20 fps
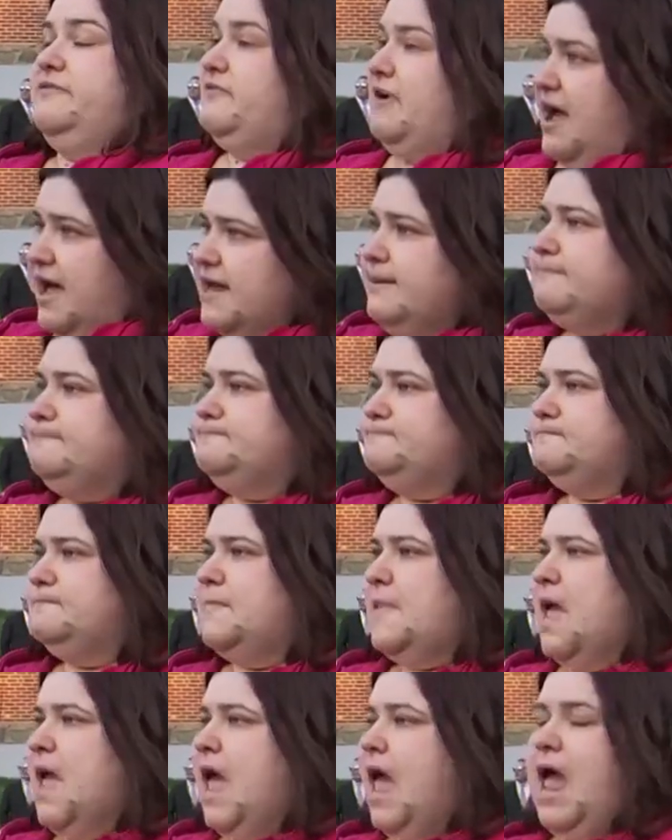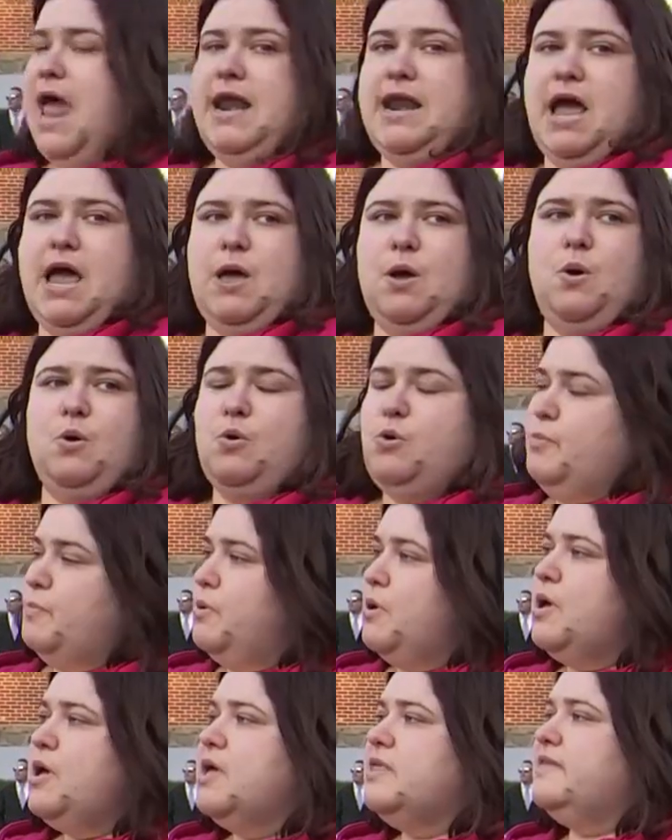rot, and I
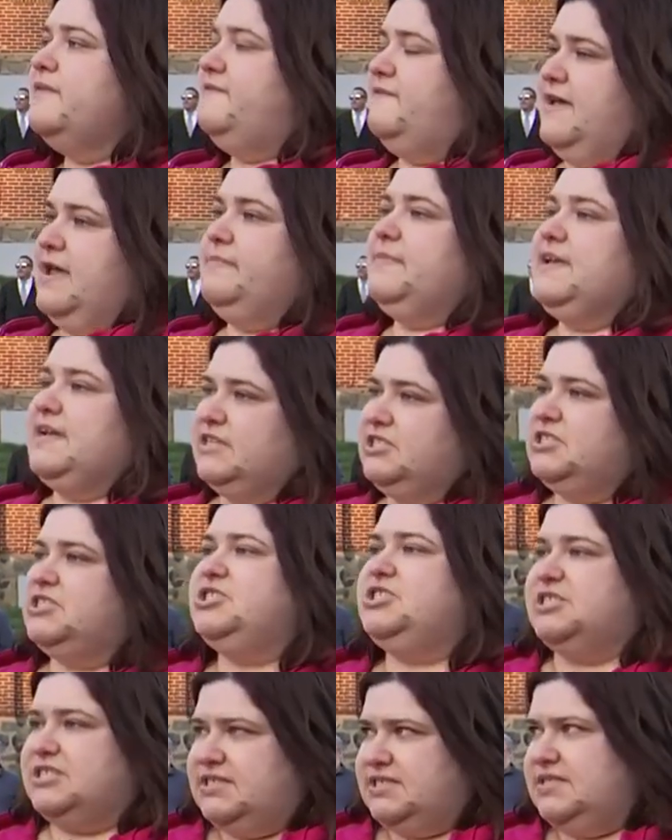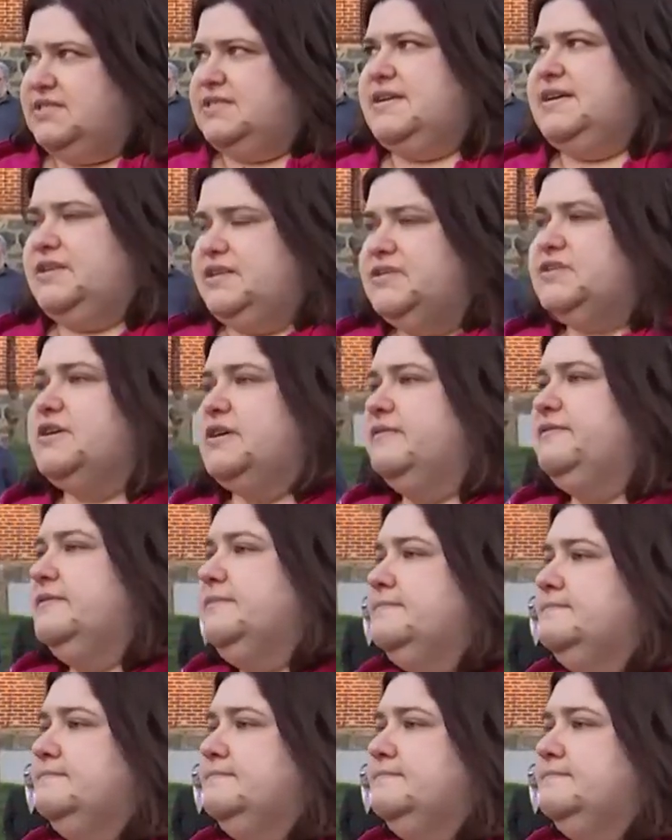hope the family gets the justice they deserve.